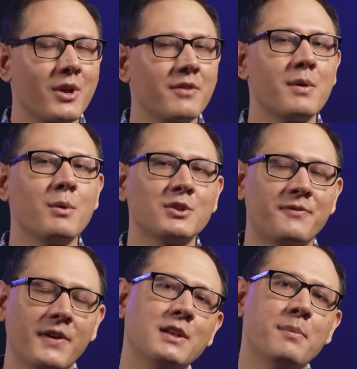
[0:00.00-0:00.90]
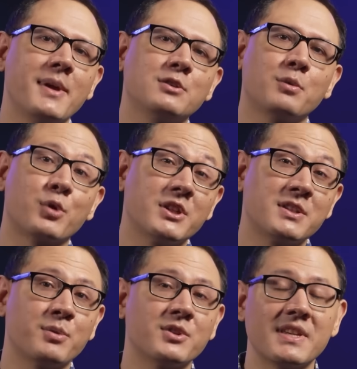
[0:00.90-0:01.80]
one of the most fundamental
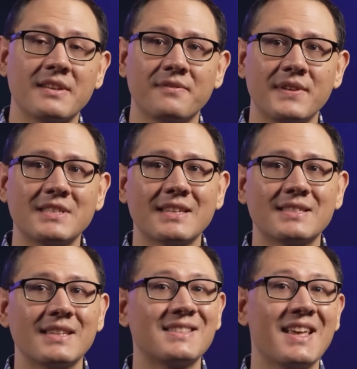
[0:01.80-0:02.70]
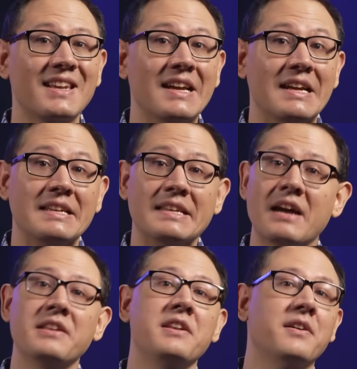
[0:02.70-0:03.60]
principles in physics is that
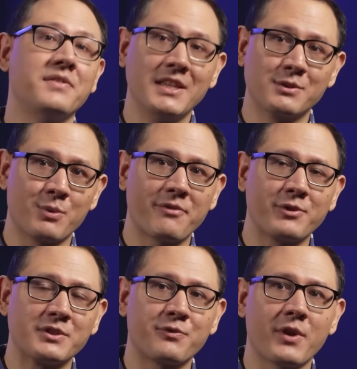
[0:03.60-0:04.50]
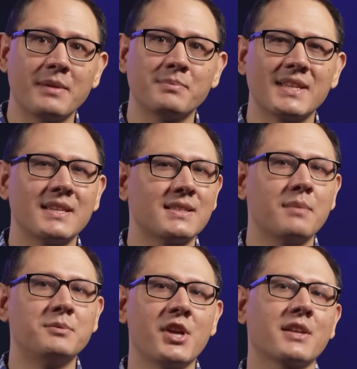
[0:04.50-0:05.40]
none of these reference frames is
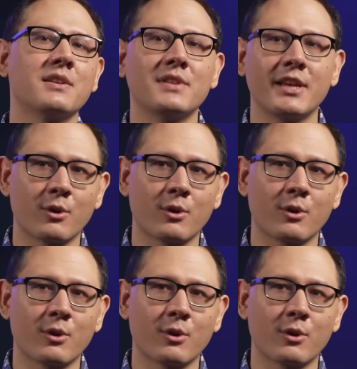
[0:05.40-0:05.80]
objectively